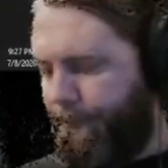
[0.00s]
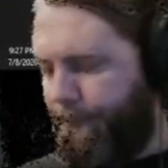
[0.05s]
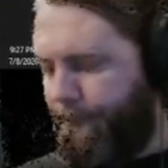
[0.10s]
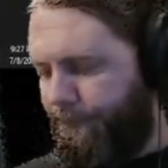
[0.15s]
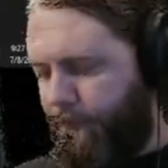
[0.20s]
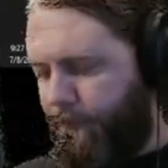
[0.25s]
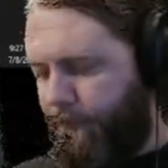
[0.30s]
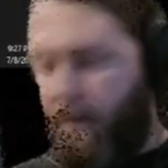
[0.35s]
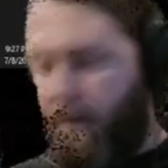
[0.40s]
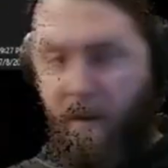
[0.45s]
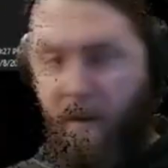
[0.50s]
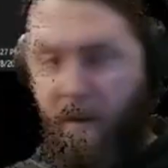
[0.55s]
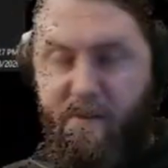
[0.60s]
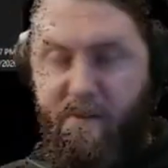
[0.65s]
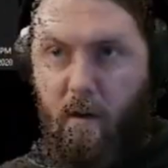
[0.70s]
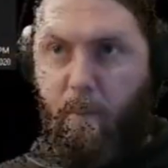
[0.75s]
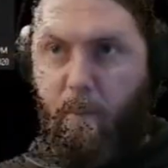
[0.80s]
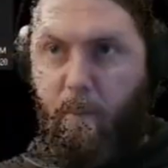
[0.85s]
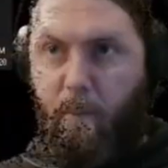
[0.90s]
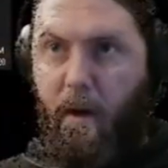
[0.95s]
So let's start
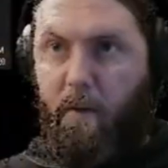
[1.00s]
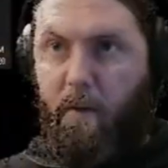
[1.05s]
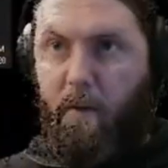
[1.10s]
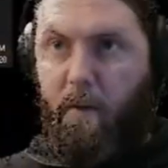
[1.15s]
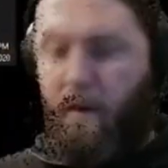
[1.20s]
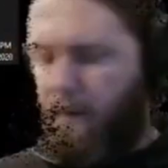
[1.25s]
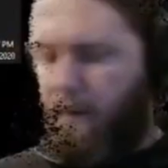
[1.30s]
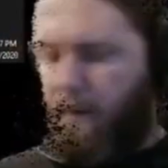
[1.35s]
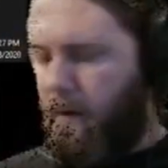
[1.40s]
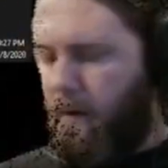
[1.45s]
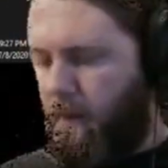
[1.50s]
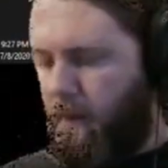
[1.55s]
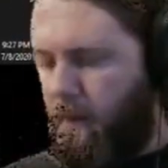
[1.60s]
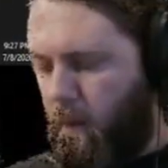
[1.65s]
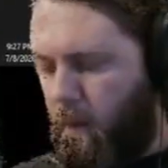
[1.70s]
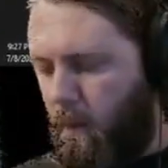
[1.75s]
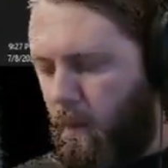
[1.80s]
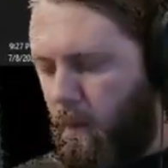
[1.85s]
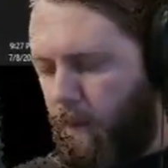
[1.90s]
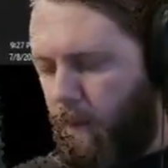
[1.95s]
by creating a new
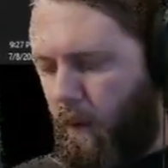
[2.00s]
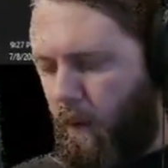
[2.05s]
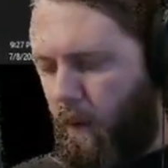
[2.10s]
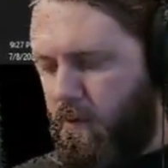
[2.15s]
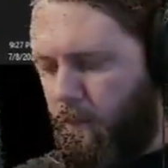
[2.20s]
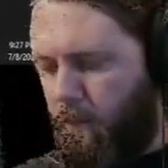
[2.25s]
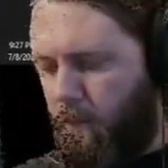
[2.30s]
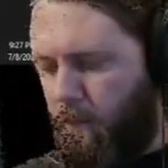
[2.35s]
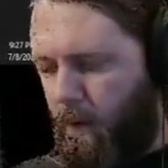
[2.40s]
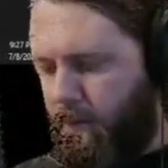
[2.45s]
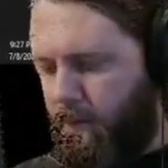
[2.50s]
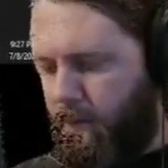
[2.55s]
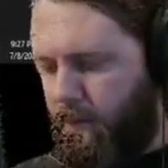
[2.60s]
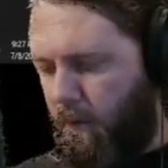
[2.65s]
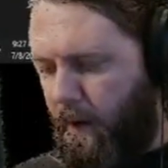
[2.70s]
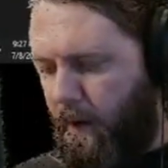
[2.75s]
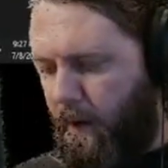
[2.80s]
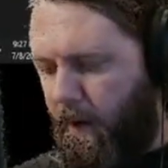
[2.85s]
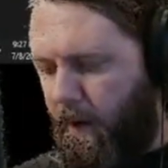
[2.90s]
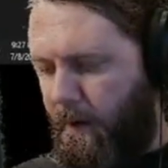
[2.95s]
PowerShell module,
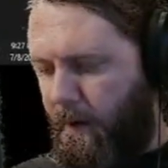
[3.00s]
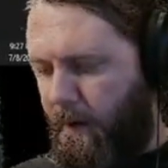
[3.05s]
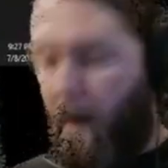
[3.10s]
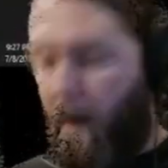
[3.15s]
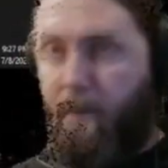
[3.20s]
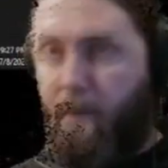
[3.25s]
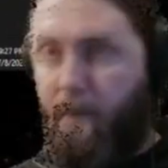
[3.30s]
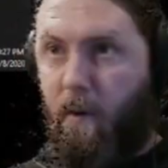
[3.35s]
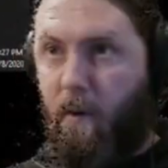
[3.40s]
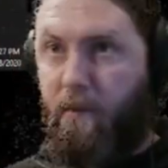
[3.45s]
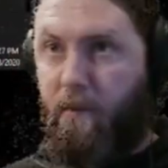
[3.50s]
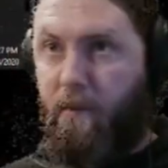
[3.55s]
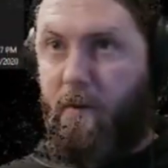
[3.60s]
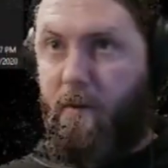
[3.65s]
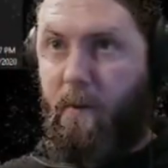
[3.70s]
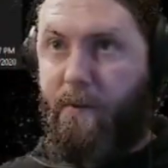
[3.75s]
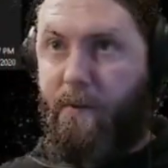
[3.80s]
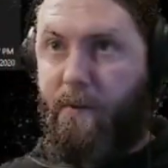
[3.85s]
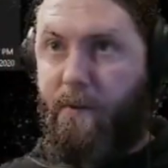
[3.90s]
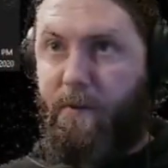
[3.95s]
and I'm going to
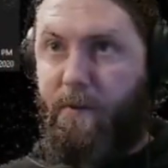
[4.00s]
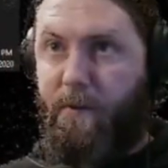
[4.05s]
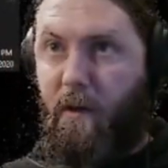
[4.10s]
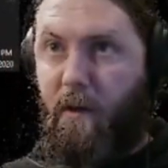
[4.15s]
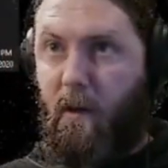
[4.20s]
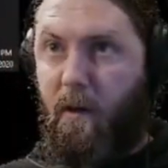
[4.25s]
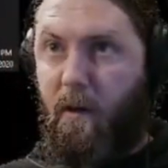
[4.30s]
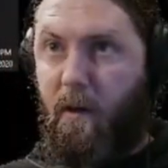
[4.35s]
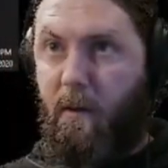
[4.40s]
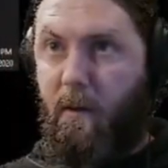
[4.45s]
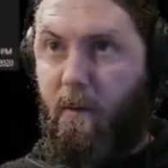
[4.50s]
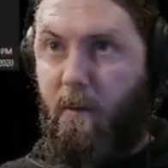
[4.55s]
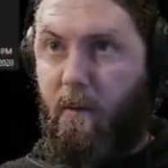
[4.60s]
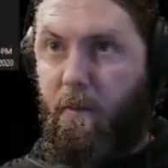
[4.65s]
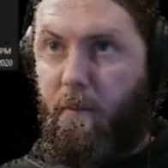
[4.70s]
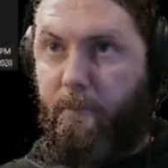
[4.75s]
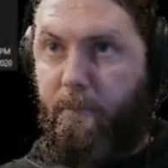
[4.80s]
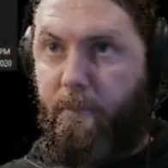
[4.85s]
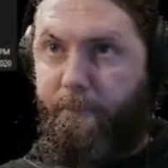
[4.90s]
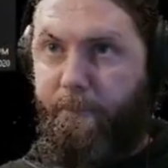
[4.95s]
use the
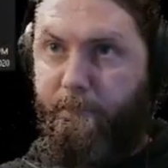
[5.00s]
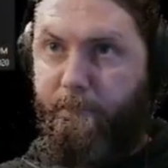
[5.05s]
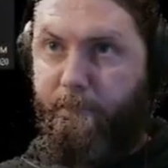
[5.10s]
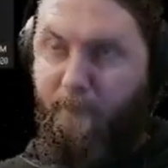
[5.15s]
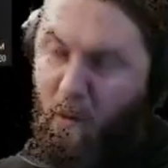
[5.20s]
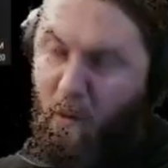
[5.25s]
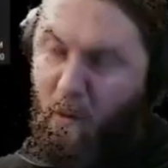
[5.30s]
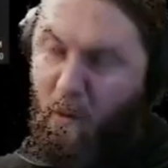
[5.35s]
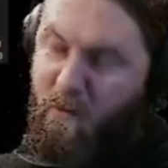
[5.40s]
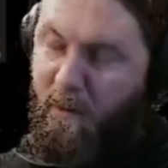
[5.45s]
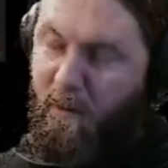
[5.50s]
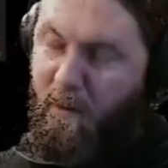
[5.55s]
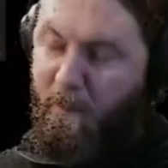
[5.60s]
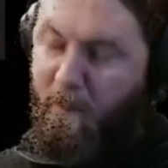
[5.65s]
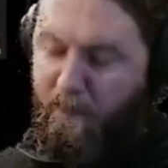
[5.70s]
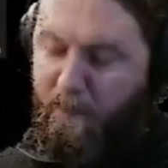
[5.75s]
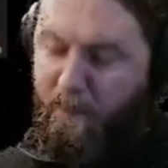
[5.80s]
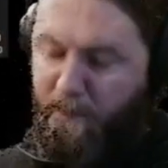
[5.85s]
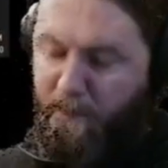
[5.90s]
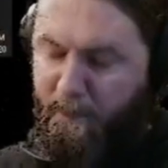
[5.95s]
module
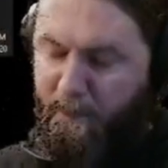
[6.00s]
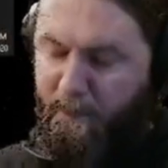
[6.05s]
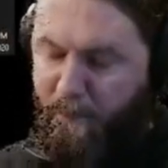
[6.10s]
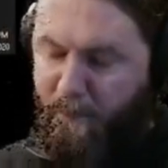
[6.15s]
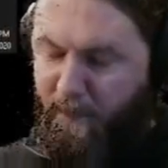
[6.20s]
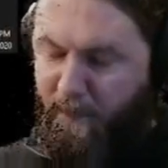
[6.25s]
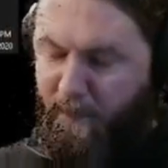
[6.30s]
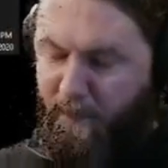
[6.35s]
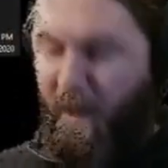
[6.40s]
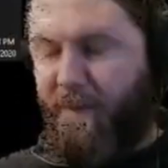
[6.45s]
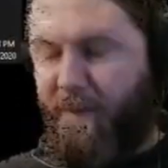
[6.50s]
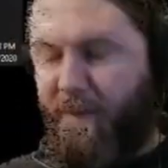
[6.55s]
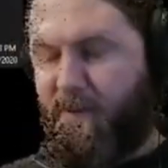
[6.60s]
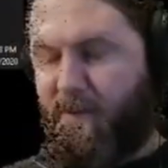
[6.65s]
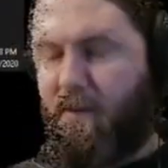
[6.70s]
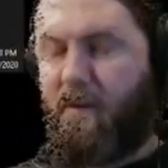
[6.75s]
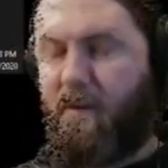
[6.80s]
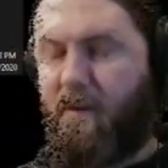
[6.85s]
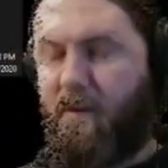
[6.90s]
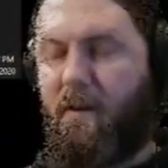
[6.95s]
plaster
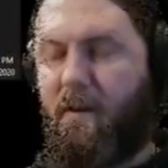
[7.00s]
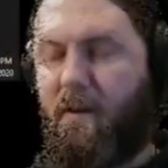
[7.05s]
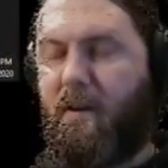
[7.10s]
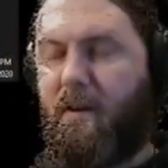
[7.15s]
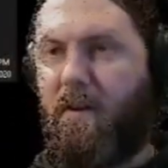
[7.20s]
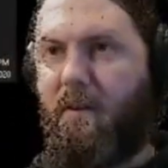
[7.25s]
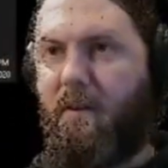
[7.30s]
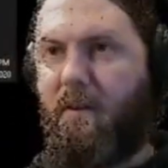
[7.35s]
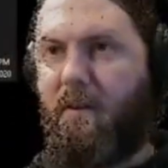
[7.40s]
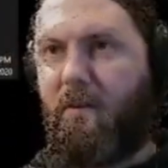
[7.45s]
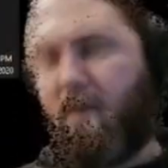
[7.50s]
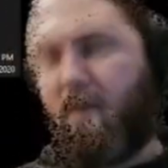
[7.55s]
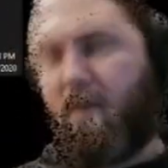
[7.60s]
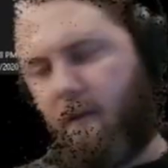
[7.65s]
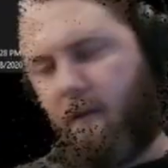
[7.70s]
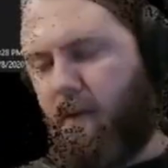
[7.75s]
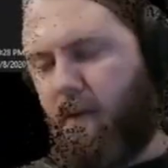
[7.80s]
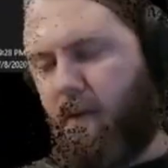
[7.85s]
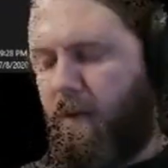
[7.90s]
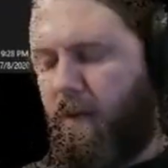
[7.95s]
to
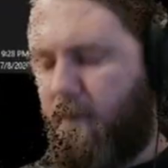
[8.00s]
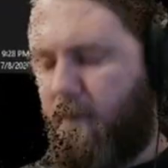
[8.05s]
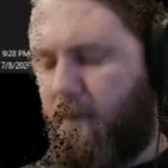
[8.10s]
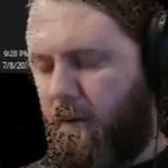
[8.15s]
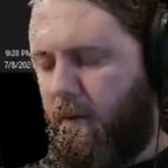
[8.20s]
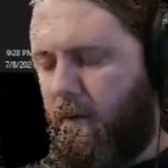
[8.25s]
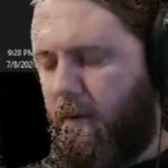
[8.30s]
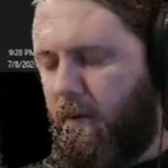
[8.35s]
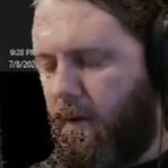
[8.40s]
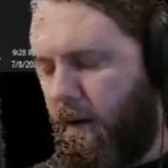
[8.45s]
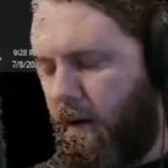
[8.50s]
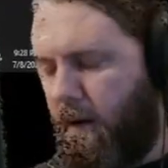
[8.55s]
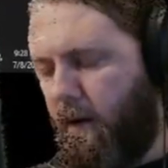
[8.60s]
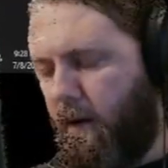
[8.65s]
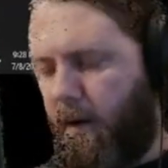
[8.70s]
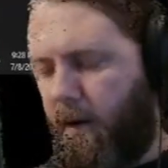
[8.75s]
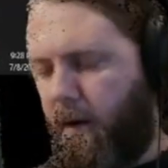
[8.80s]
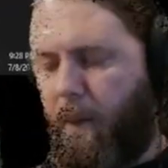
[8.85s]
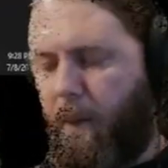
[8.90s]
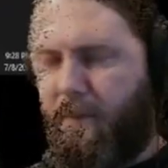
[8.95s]
create an
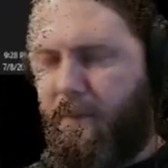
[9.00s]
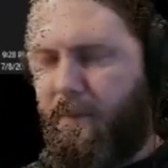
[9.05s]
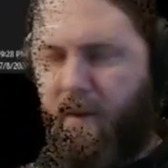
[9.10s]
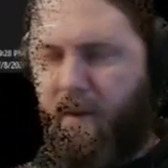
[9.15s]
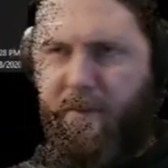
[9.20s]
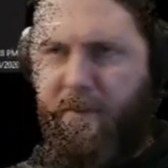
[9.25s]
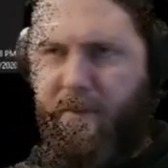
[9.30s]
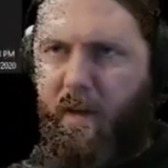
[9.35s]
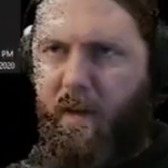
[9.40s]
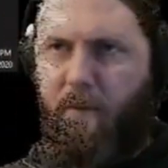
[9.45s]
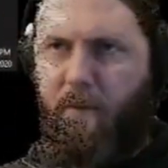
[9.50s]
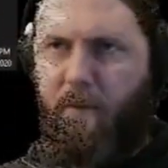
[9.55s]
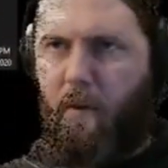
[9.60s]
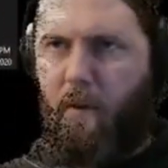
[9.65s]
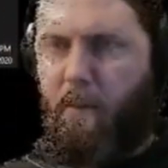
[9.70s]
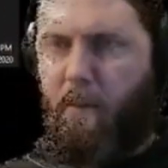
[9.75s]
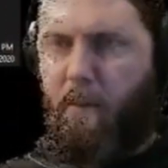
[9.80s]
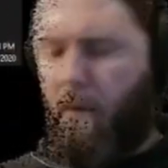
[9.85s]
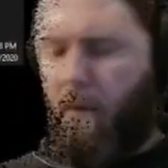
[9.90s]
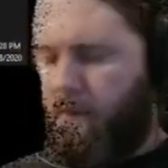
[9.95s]
empty scaffolding
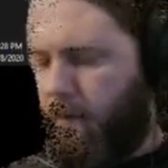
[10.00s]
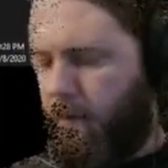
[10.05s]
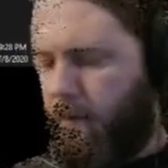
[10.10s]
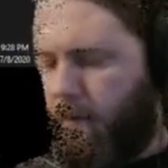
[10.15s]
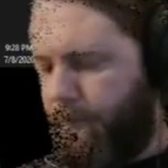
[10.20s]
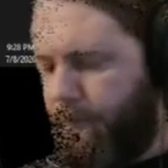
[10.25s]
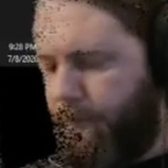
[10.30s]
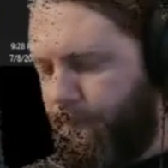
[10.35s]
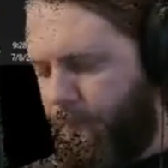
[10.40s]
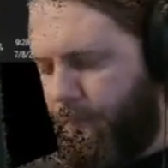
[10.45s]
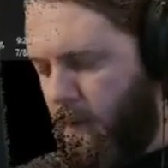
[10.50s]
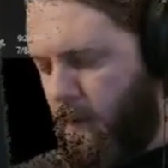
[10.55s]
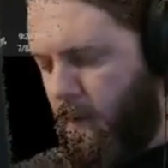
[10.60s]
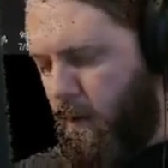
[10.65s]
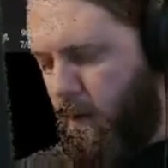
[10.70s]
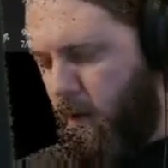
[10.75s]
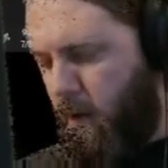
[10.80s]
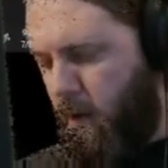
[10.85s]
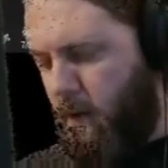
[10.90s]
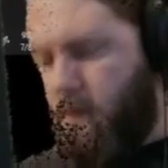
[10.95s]
module.
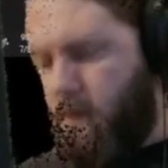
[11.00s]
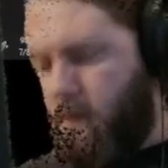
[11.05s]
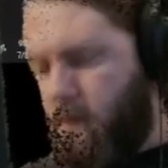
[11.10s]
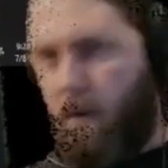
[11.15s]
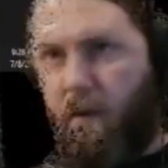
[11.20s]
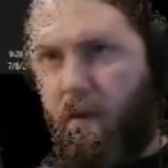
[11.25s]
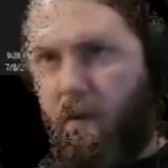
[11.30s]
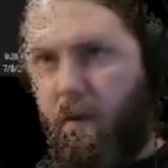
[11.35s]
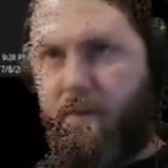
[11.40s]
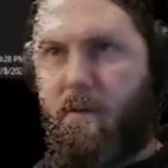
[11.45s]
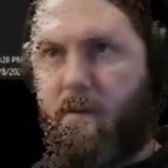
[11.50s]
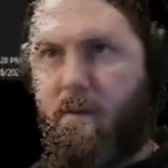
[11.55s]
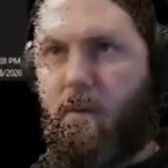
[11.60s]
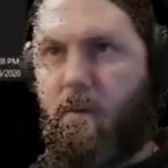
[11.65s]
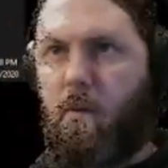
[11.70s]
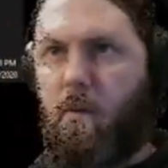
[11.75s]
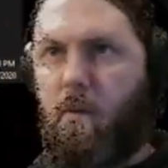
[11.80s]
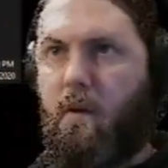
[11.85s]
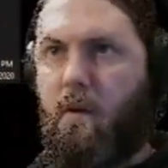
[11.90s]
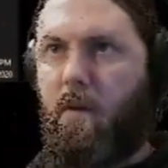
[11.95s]
So let's do
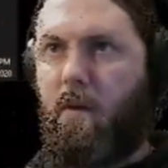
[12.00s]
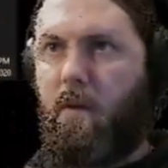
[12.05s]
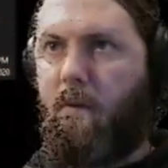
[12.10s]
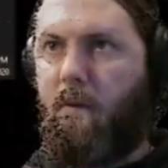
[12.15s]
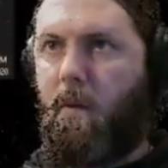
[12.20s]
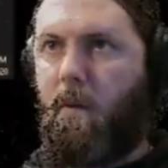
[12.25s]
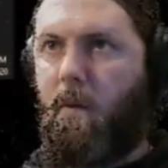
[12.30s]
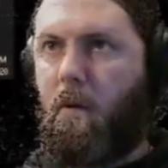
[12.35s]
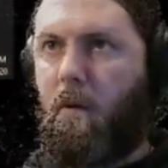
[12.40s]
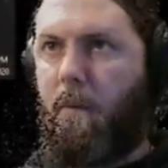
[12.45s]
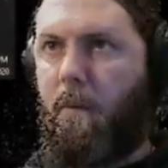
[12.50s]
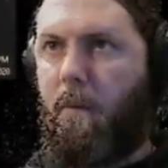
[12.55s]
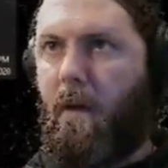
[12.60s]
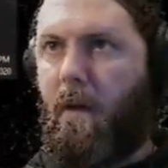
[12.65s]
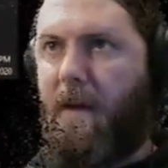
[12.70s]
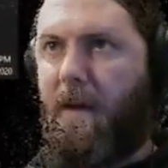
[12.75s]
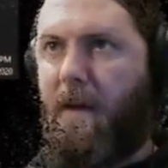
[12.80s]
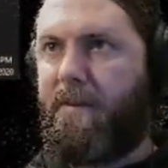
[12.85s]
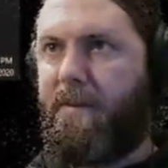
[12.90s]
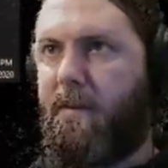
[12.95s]
invoke
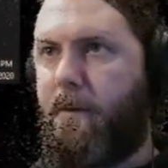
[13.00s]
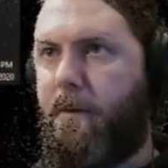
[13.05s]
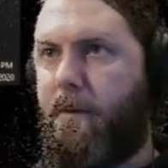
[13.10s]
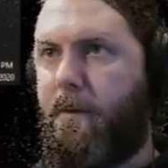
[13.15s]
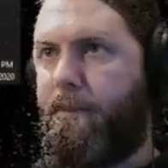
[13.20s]
plaster.